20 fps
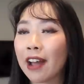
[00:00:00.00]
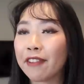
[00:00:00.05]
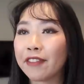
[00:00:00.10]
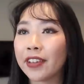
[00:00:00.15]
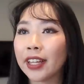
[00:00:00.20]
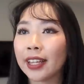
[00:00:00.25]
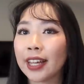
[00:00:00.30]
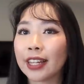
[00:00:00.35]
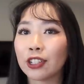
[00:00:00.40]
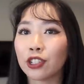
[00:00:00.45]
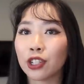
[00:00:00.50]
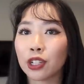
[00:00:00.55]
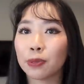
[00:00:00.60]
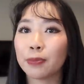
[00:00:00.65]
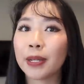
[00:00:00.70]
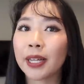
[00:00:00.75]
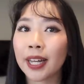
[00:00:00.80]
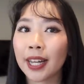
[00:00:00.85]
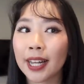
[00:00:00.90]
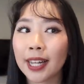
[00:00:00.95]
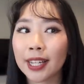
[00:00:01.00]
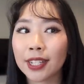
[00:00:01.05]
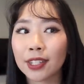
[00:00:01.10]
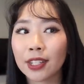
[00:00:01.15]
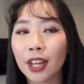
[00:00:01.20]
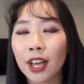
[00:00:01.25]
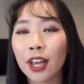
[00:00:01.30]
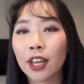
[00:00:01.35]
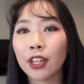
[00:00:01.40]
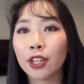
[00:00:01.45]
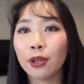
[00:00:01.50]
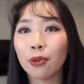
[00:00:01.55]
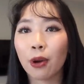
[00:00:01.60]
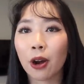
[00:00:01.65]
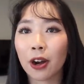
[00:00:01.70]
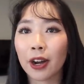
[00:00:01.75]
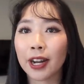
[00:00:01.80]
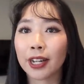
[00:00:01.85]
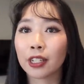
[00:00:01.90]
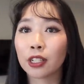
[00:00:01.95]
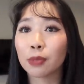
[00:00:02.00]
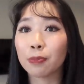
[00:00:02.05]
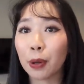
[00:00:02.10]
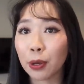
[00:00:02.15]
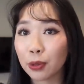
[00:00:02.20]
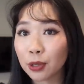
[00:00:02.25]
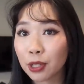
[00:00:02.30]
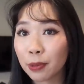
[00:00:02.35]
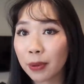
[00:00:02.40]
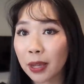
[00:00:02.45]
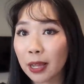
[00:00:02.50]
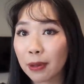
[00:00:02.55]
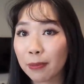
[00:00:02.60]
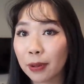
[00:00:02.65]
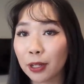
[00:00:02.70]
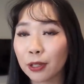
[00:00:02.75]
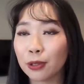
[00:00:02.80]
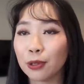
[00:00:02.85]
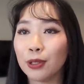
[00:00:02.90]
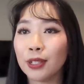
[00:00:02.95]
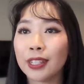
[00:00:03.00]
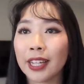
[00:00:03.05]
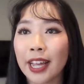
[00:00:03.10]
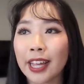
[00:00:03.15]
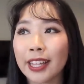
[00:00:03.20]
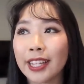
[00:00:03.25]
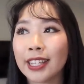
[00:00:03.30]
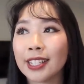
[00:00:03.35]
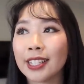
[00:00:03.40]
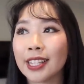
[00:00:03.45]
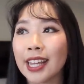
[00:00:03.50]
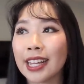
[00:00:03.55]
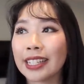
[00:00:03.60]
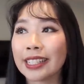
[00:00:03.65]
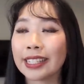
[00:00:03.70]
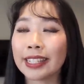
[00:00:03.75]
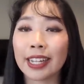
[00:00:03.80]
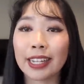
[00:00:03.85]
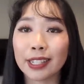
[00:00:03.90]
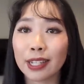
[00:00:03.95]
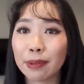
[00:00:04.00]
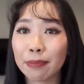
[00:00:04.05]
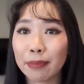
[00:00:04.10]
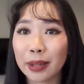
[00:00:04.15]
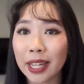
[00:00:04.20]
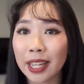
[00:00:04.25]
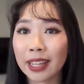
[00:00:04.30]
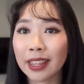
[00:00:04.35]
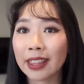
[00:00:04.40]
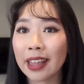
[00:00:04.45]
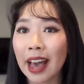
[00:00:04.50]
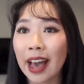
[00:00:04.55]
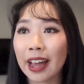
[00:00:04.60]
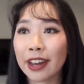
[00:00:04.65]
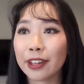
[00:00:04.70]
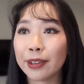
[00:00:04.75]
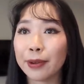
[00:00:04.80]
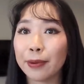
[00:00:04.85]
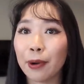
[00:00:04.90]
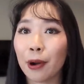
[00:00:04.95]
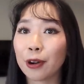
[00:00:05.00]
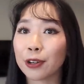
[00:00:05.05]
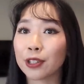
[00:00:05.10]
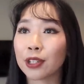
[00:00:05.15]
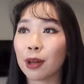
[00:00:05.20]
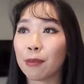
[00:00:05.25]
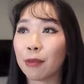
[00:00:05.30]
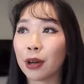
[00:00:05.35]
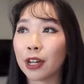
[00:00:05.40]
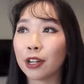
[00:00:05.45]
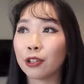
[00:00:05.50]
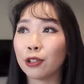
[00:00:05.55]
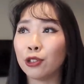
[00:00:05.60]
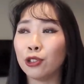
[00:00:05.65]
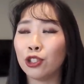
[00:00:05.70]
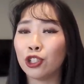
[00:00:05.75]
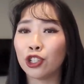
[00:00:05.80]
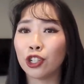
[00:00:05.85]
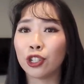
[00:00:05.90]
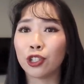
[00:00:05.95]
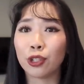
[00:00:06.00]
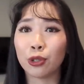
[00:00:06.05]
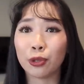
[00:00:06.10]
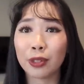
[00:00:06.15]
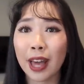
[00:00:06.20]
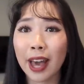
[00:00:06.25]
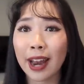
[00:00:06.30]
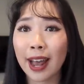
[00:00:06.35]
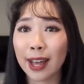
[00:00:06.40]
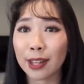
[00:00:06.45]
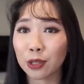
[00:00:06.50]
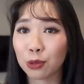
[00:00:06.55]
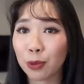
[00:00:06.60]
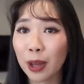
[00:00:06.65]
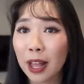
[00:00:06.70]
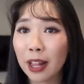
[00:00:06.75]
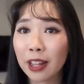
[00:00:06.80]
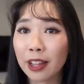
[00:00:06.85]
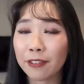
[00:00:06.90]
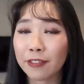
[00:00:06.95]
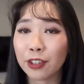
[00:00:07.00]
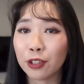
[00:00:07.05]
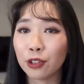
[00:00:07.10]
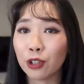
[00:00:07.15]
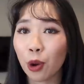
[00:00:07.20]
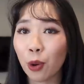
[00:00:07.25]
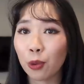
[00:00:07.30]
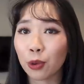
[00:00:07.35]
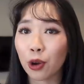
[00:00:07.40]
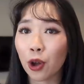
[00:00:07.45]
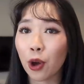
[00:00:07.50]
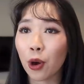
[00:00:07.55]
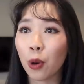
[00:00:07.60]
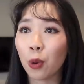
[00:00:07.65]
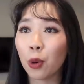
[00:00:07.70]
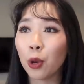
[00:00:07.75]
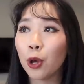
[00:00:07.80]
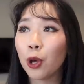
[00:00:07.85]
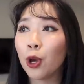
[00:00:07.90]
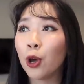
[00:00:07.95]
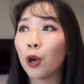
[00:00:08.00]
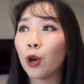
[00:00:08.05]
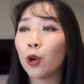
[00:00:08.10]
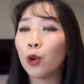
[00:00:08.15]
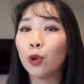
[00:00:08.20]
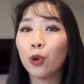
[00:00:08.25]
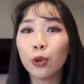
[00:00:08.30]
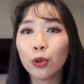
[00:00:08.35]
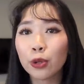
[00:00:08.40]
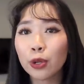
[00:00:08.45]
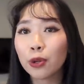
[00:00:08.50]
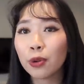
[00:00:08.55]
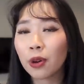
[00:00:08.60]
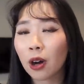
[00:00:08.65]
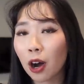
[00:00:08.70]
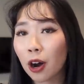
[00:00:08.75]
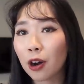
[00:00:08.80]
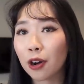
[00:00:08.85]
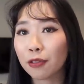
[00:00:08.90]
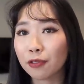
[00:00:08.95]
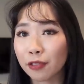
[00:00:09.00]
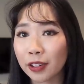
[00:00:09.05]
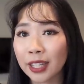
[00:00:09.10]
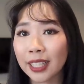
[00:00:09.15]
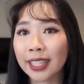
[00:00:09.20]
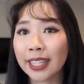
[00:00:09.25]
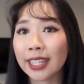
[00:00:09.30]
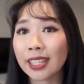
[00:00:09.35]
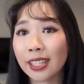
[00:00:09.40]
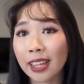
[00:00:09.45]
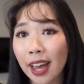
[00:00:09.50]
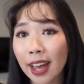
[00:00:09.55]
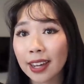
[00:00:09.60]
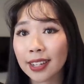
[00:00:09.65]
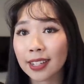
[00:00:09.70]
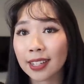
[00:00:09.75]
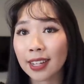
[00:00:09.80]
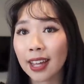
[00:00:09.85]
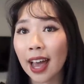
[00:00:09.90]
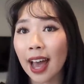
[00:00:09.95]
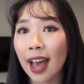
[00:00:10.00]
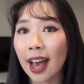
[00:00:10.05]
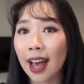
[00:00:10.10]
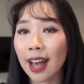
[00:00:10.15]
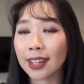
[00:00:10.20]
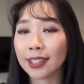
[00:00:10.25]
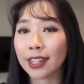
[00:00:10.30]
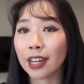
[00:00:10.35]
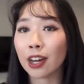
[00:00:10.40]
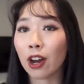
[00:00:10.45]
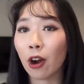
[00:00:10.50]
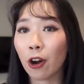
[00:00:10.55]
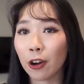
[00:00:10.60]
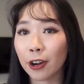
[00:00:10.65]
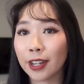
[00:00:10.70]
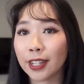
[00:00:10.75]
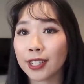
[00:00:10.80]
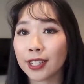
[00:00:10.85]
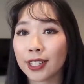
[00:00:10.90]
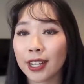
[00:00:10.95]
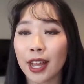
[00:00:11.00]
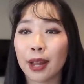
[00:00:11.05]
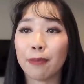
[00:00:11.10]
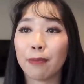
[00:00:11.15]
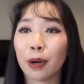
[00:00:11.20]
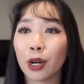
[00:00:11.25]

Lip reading: I feel like just because you are exposed to people who say these things doesn't mean that you are someone who should do that as well. If you don't know who you are really yet as an artist and